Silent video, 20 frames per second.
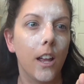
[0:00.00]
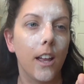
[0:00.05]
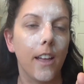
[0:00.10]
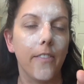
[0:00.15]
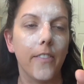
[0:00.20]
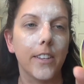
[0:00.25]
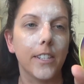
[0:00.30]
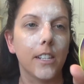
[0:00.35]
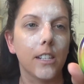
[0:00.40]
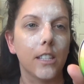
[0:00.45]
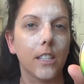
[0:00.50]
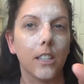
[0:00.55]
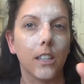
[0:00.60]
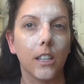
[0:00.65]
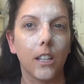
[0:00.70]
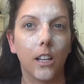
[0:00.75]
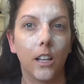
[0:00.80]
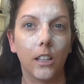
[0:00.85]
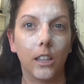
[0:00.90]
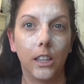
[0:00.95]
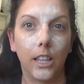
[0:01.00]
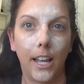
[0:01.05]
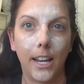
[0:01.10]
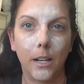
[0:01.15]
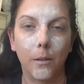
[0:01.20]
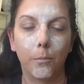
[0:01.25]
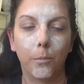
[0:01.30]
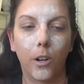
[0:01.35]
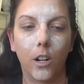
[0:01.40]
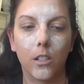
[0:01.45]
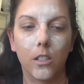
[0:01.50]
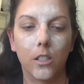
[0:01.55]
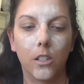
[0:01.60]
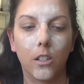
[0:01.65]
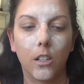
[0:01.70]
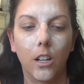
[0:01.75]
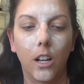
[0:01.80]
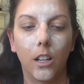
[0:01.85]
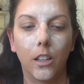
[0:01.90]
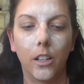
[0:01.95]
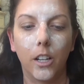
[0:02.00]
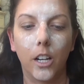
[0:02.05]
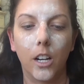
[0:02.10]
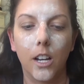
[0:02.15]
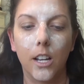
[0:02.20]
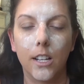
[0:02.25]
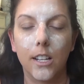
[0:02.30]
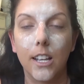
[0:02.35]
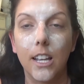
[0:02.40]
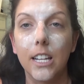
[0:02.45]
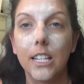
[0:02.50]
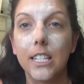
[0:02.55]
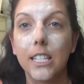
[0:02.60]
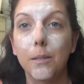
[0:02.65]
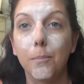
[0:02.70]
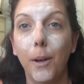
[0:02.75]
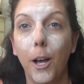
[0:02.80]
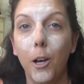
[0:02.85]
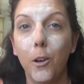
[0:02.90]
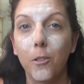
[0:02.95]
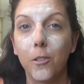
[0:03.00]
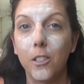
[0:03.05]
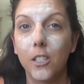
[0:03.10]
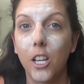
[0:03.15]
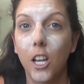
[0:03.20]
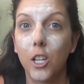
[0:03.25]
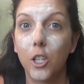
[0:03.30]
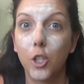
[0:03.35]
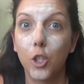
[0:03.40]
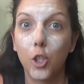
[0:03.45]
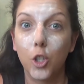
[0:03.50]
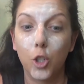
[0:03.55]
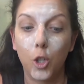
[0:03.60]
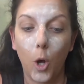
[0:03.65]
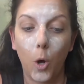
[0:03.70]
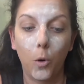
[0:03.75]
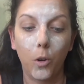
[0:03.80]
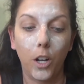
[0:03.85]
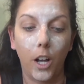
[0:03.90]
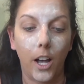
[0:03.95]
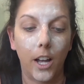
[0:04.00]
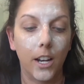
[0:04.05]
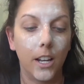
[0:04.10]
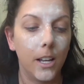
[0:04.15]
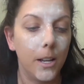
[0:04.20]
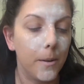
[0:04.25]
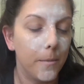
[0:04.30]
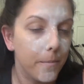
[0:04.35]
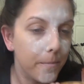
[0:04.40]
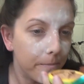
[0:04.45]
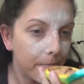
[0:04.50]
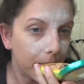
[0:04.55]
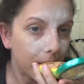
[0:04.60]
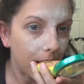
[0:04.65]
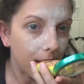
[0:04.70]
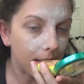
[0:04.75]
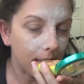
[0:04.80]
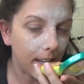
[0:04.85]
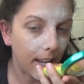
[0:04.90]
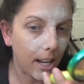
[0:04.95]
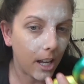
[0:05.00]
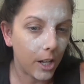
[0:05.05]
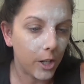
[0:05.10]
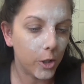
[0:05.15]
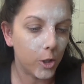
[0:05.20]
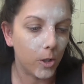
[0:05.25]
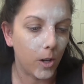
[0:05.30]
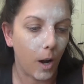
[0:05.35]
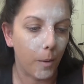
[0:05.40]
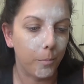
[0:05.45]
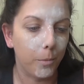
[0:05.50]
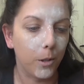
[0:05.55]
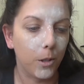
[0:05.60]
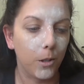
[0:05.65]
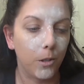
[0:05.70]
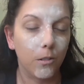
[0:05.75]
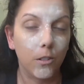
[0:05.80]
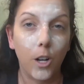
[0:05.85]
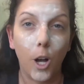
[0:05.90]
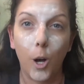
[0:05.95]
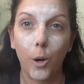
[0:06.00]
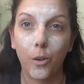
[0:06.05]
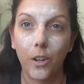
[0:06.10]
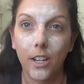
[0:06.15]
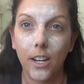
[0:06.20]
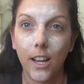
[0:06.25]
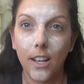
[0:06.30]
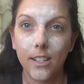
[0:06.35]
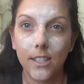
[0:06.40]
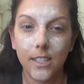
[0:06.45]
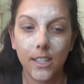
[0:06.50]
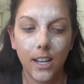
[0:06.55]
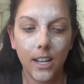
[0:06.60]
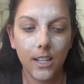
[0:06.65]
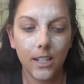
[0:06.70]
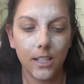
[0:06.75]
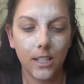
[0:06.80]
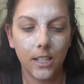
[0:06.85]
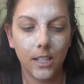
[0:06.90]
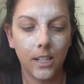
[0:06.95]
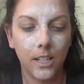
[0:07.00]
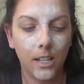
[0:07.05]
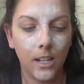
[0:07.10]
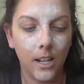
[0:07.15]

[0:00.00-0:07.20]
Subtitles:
And this is in the light bronzer color. It smells so good. It's like a tropical coconut scent.